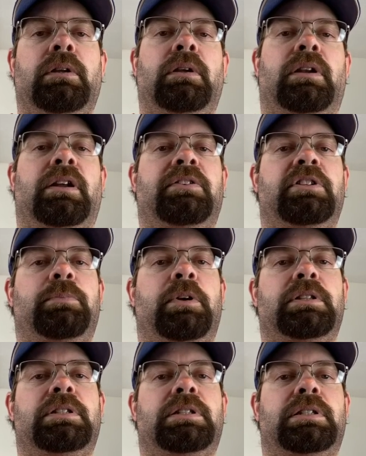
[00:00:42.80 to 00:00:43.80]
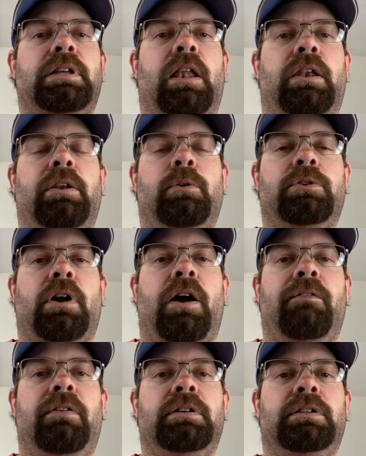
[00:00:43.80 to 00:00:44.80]
I've just been selling those
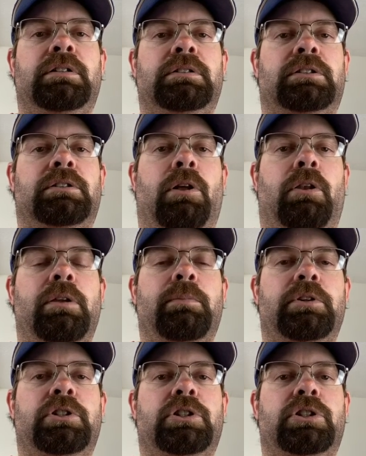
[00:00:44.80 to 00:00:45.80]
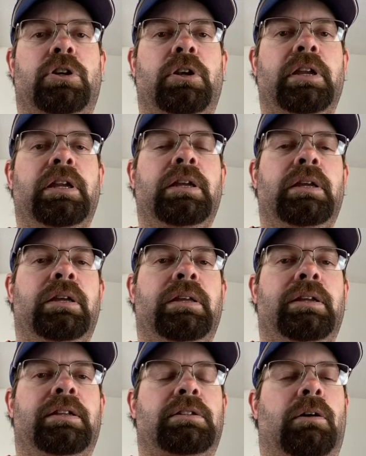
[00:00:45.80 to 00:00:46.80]
off slowly but surely.
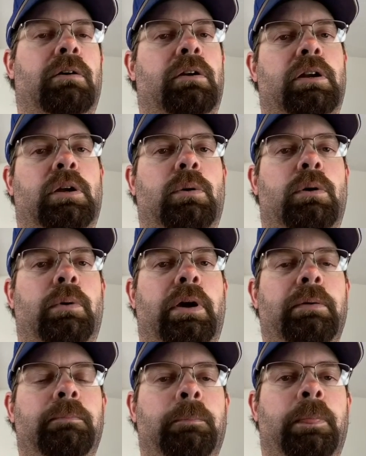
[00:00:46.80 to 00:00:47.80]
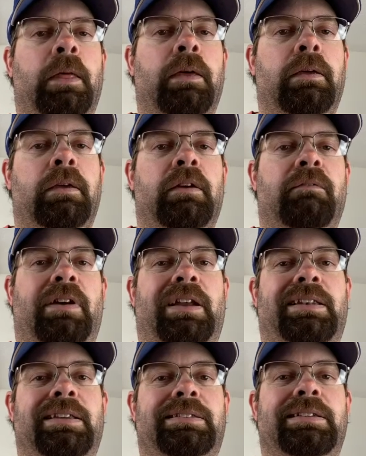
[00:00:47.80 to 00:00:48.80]
It's all going to go away.
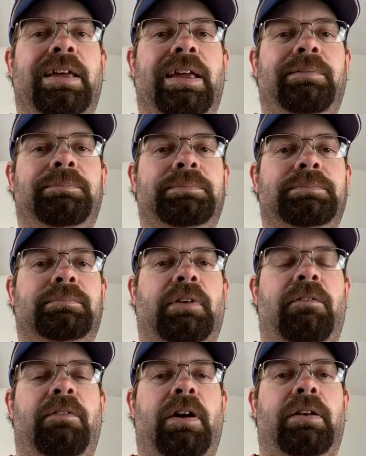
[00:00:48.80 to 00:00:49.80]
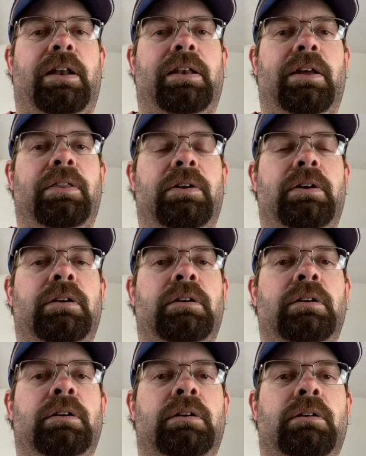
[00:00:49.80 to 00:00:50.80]
Fact is, today I found another
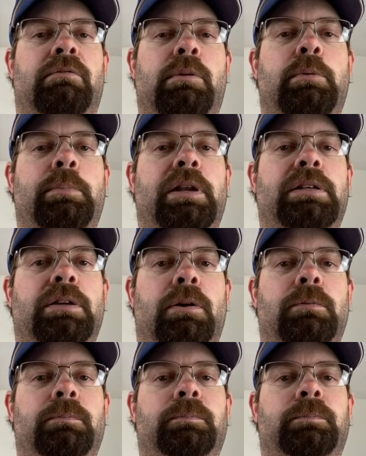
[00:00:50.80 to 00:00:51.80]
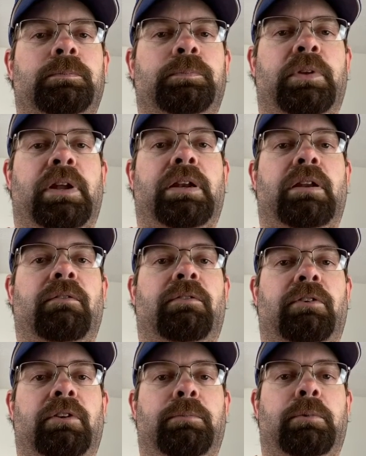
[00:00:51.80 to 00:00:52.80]
Rubbermaid tote that I'd
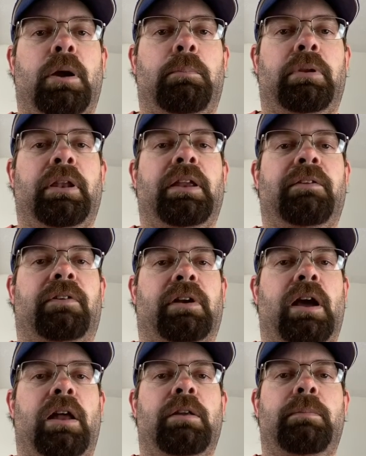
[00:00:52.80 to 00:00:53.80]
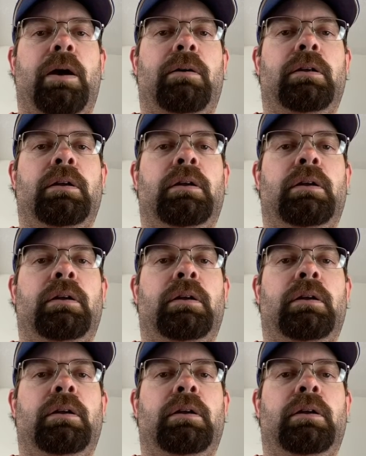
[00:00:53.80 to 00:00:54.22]
completely forgotten about.